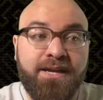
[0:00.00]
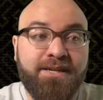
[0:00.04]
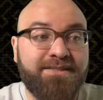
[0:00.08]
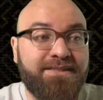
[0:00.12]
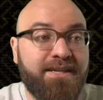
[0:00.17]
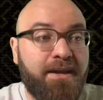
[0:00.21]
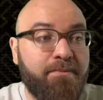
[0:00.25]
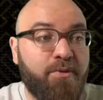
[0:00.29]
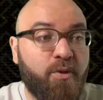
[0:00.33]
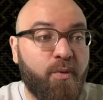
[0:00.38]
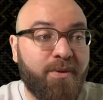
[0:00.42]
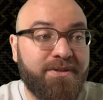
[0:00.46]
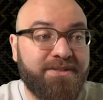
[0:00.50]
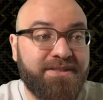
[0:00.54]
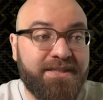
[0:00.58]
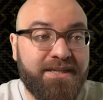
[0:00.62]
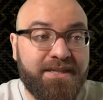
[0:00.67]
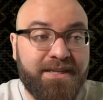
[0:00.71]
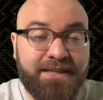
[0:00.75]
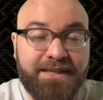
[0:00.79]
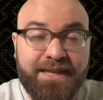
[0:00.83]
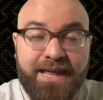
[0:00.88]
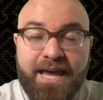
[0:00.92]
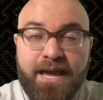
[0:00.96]
Same thing with
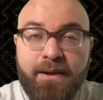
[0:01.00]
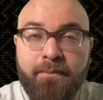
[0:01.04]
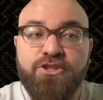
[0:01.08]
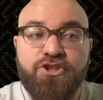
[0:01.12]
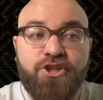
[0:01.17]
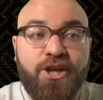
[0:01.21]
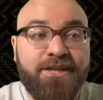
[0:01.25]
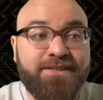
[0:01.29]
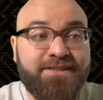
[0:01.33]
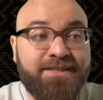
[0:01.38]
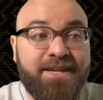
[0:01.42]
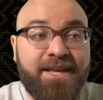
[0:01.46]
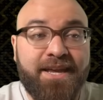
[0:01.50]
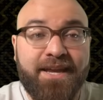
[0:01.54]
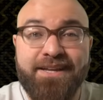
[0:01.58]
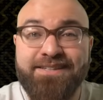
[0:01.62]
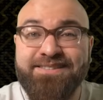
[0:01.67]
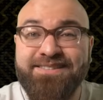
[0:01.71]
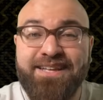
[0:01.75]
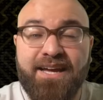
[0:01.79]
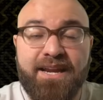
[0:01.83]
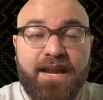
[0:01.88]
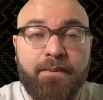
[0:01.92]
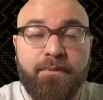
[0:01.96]
CeeDee Lamb. Chase and
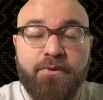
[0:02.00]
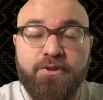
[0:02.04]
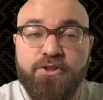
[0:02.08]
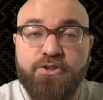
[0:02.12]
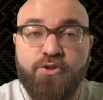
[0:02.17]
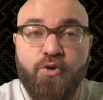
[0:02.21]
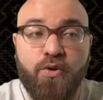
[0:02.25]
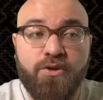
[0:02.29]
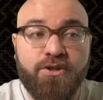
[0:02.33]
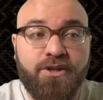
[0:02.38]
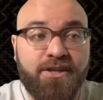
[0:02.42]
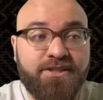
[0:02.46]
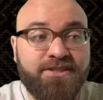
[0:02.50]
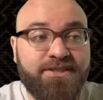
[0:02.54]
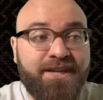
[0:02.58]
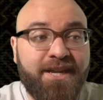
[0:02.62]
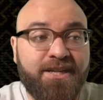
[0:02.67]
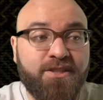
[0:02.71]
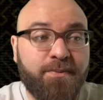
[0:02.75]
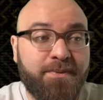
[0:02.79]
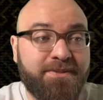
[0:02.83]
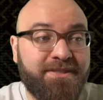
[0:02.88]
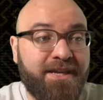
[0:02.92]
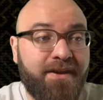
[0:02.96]
Higgins not able to score
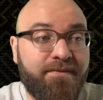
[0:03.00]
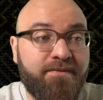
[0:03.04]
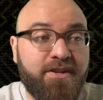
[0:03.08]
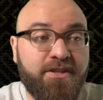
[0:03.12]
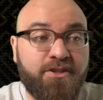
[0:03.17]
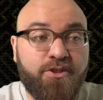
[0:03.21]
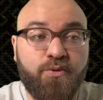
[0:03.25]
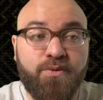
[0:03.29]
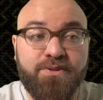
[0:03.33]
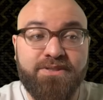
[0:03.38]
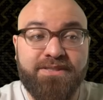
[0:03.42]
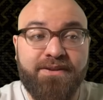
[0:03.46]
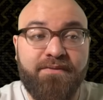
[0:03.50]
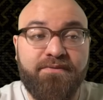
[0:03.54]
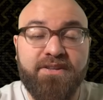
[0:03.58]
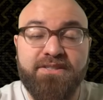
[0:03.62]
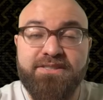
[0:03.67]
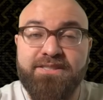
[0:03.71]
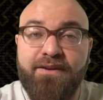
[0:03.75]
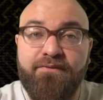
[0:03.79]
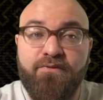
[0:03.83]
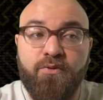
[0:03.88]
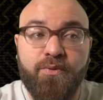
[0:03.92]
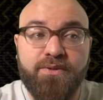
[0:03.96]
touchdowns, but 72 and
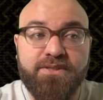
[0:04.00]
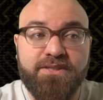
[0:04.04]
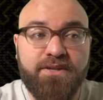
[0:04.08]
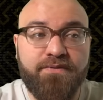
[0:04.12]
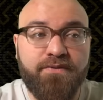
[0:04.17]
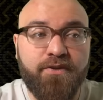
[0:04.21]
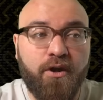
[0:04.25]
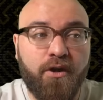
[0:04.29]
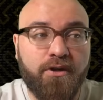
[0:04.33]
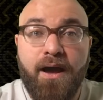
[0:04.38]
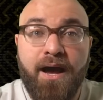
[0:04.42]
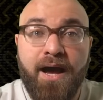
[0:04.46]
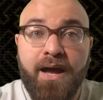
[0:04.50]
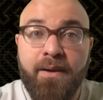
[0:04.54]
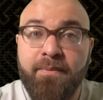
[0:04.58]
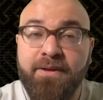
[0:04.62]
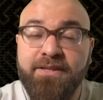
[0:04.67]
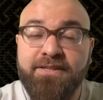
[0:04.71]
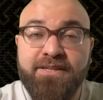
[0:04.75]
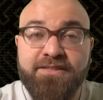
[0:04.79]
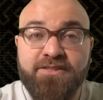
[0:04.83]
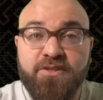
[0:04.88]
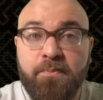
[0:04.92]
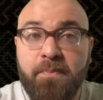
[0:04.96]
77 receiving yards. I'm
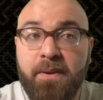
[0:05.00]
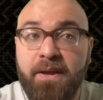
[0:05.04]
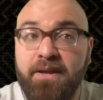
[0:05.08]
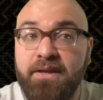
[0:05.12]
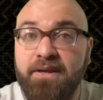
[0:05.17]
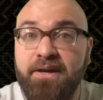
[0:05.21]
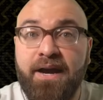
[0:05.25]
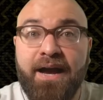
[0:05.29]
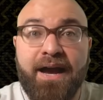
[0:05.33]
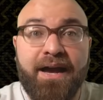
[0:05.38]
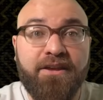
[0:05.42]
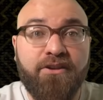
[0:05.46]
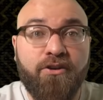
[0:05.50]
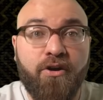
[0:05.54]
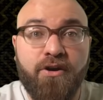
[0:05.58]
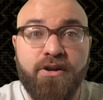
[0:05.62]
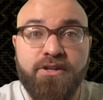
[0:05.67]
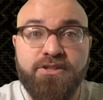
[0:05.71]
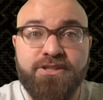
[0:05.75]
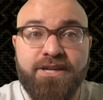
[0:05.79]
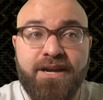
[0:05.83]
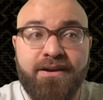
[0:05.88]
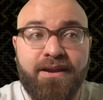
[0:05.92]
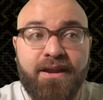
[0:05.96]
anticipating a high
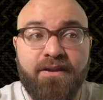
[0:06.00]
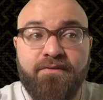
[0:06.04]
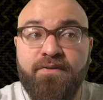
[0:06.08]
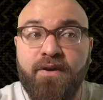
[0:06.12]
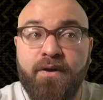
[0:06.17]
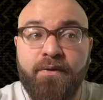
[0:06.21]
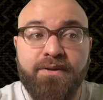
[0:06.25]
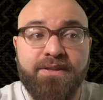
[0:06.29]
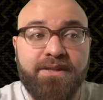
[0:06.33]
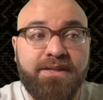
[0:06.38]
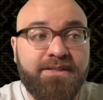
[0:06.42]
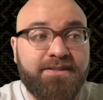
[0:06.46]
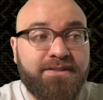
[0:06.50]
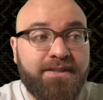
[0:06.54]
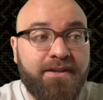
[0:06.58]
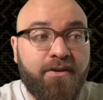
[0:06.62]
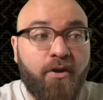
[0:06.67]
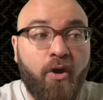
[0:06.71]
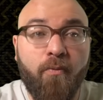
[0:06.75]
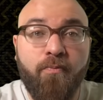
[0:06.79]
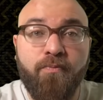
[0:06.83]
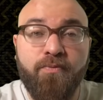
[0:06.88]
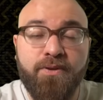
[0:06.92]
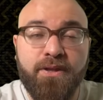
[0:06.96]
yardage count at very least, and
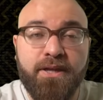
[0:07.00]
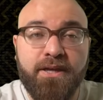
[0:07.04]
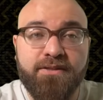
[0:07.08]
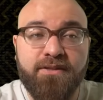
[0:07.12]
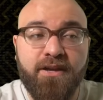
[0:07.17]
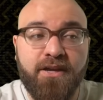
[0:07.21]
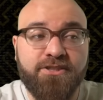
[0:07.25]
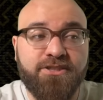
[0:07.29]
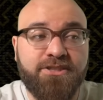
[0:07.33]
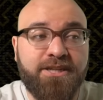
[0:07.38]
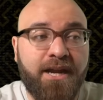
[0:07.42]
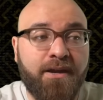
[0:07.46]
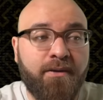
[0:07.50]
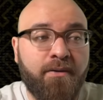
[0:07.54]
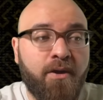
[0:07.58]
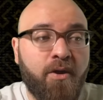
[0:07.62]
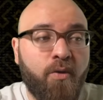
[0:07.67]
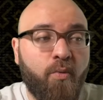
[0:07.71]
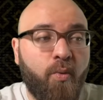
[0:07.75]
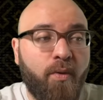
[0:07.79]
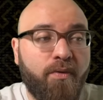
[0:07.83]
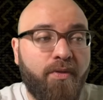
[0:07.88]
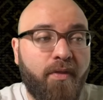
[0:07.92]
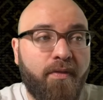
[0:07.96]
hopefully a touchdown
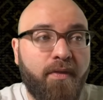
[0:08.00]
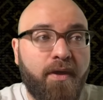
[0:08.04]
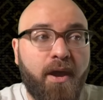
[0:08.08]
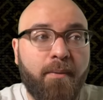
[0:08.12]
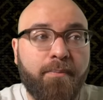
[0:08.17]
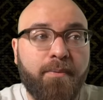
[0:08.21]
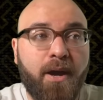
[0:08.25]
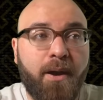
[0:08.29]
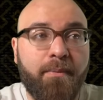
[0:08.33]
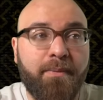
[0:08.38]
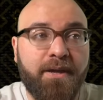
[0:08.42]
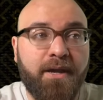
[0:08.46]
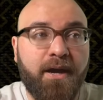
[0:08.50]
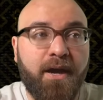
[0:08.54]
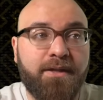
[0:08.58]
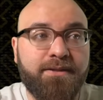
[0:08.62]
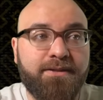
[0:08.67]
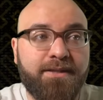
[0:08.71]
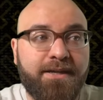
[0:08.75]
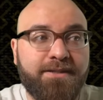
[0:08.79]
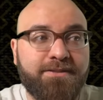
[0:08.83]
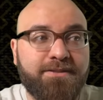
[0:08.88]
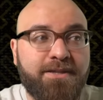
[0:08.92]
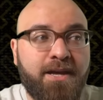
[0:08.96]
within the upcoming
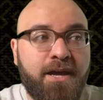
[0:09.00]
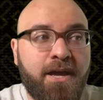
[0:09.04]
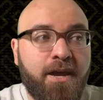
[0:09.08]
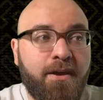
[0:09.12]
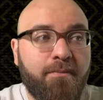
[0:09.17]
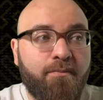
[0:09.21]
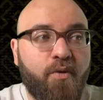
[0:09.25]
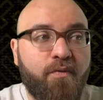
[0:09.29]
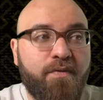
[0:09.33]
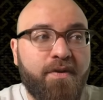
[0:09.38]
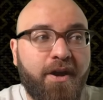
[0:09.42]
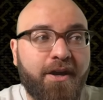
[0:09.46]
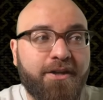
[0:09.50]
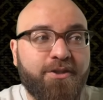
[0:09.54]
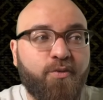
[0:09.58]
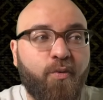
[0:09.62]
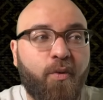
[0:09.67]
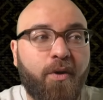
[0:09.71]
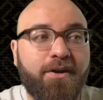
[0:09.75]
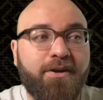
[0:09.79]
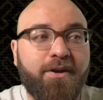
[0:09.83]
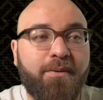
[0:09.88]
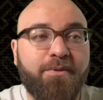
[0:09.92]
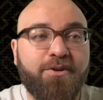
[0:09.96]
contest. Moving on to
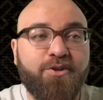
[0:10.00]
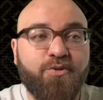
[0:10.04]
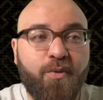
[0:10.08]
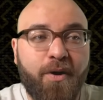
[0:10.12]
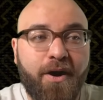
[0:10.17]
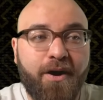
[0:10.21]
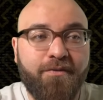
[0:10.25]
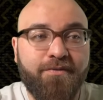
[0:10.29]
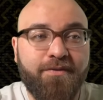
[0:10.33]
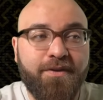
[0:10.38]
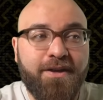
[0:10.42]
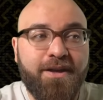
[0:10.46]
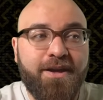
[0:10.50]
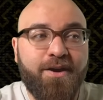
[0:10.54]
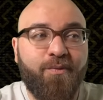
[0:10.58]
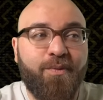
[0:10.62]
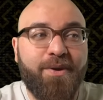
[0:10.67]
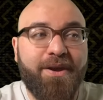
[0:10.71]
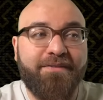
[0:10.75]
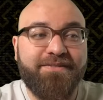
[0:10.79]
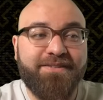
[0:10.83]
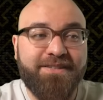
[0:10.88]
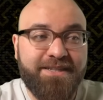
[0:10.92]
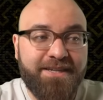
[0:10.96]
our number 12,
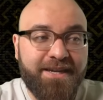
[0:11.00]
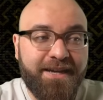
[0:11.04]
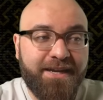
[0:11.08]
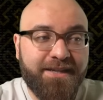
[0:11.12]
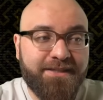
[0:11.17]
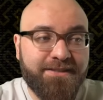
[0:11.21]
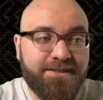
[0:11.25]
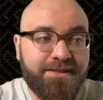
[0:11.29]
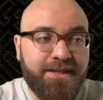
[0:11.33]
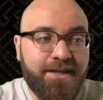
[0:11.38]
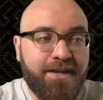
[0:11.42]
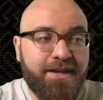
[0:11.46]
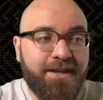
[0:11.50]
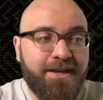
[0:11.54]
we have T. Higgins.